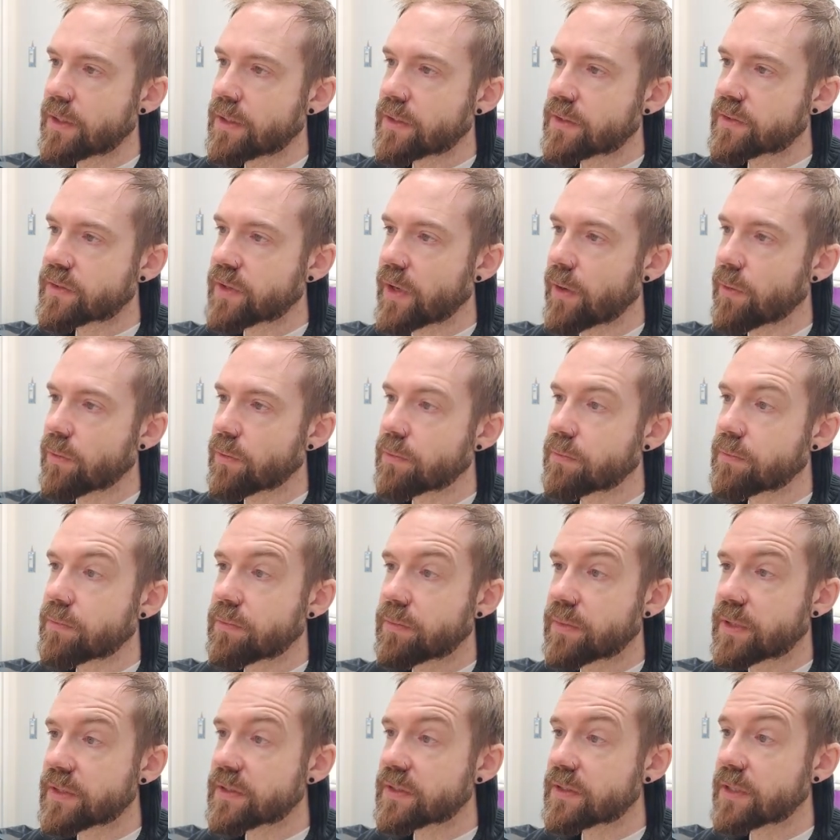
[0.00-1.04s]
So
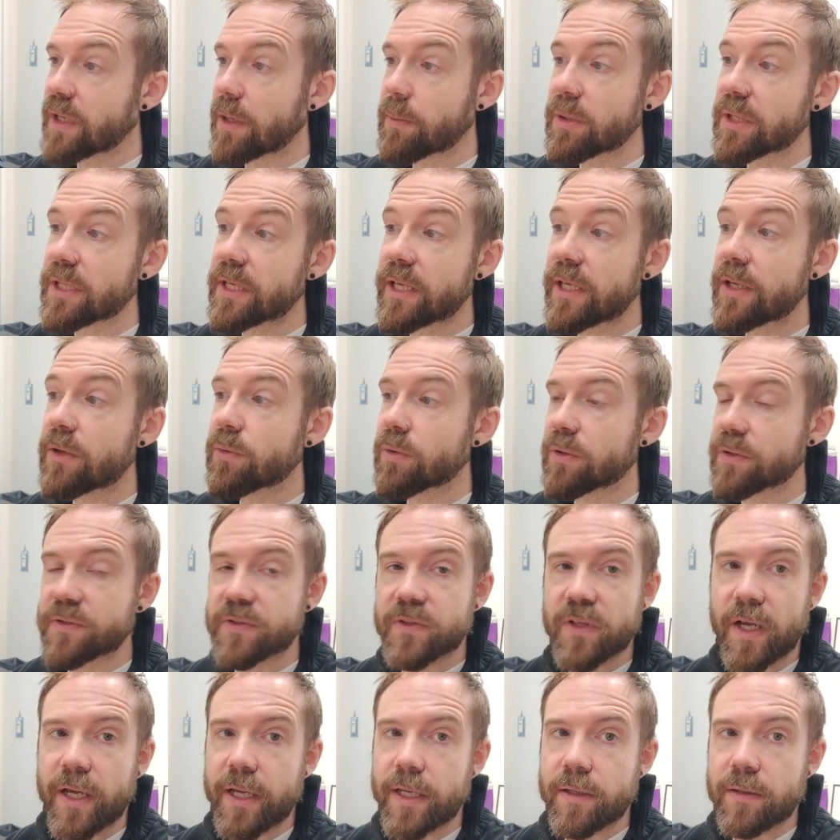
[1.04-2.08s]
this double equal
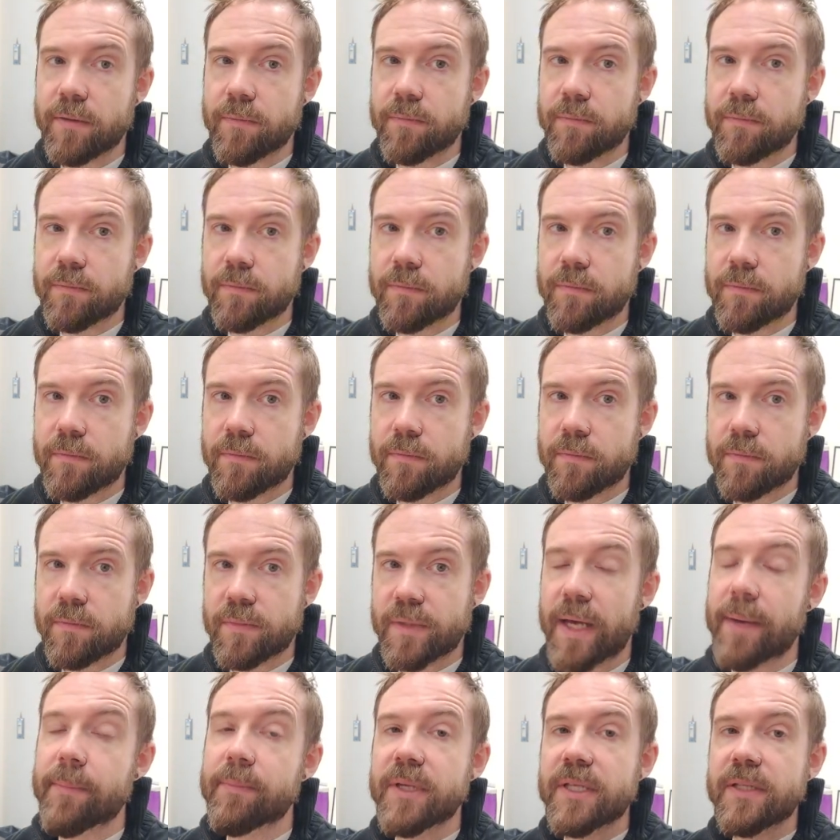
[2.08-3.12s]
sign,
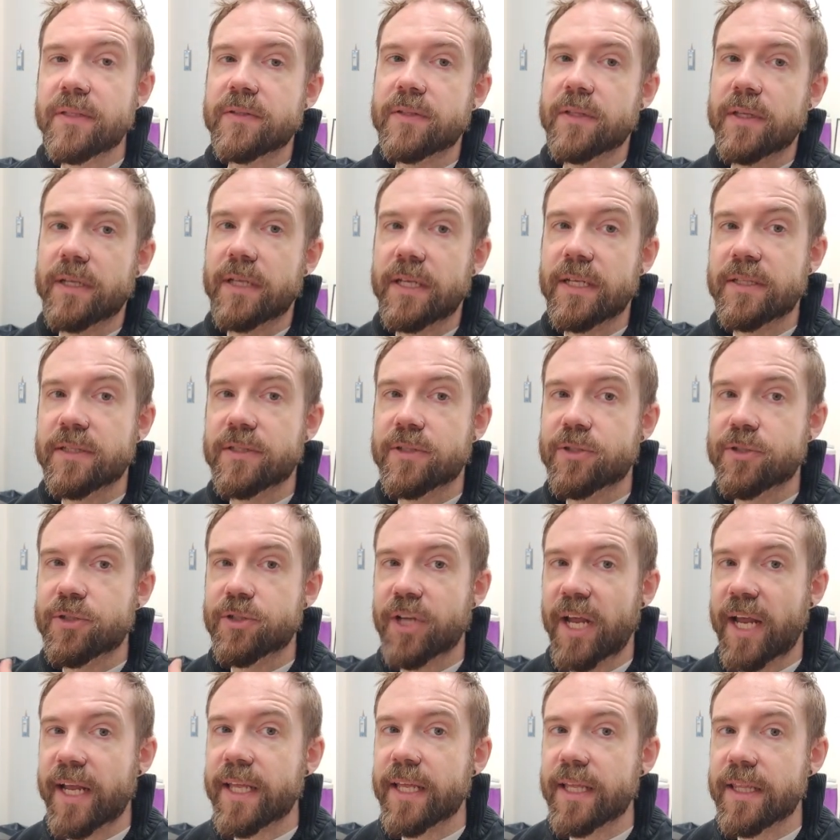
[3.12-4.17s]
that means that it's
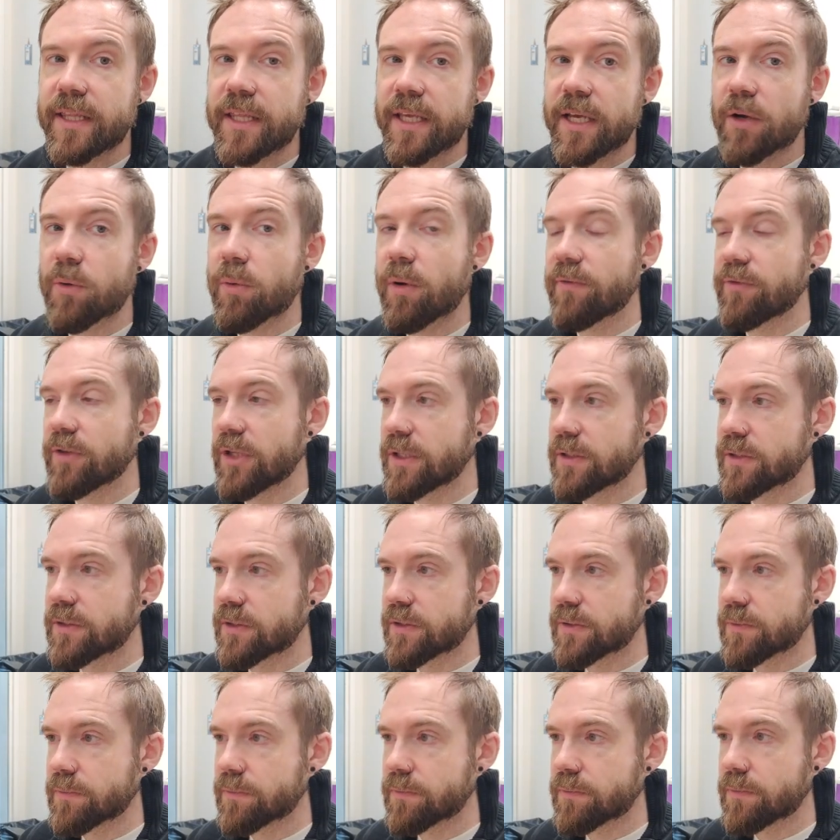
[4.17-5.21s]
checking the
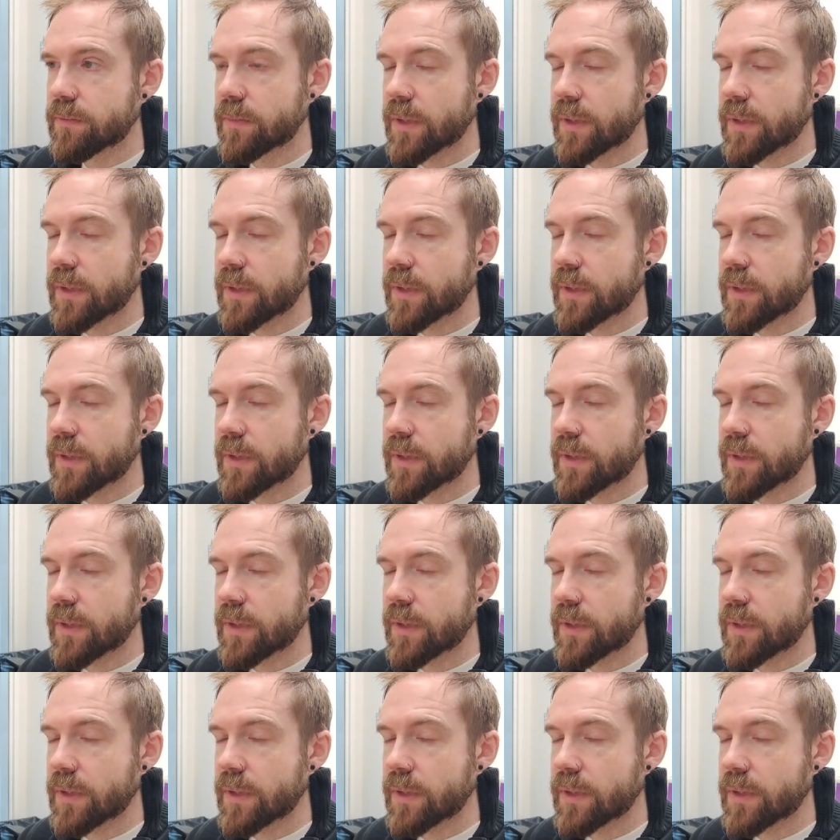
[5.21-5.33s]
equivalence.